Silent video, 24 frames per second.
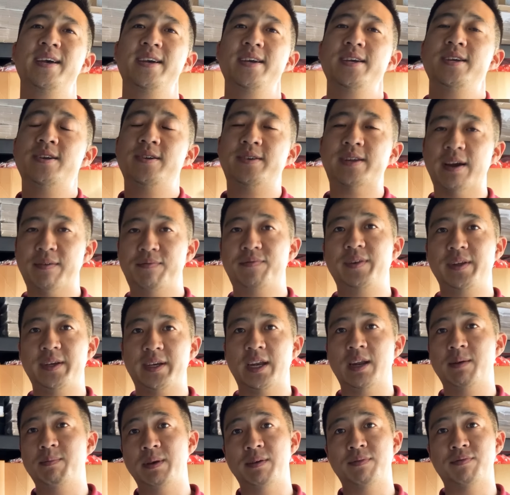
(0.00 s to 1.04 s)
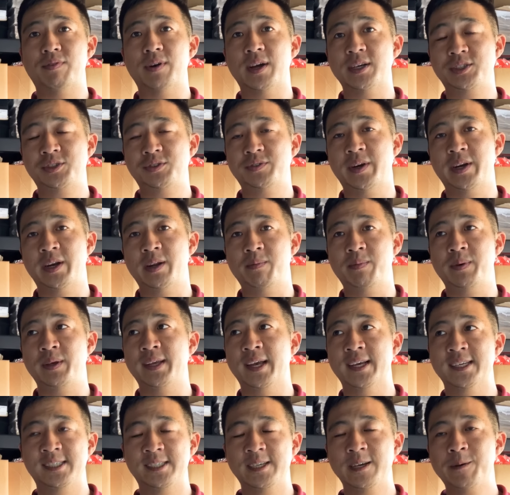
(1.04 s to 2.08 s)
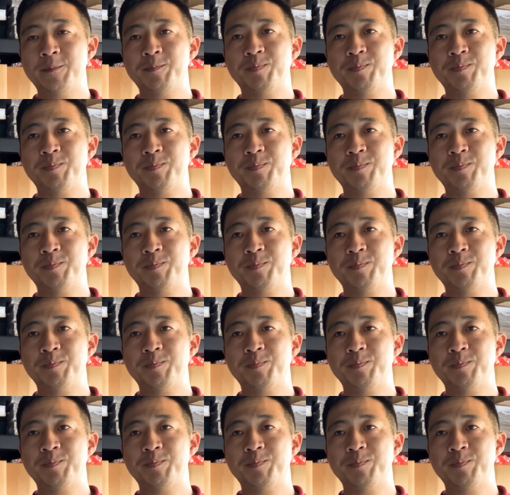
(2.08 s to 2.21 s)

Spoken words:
you're definitely going to be frustrated because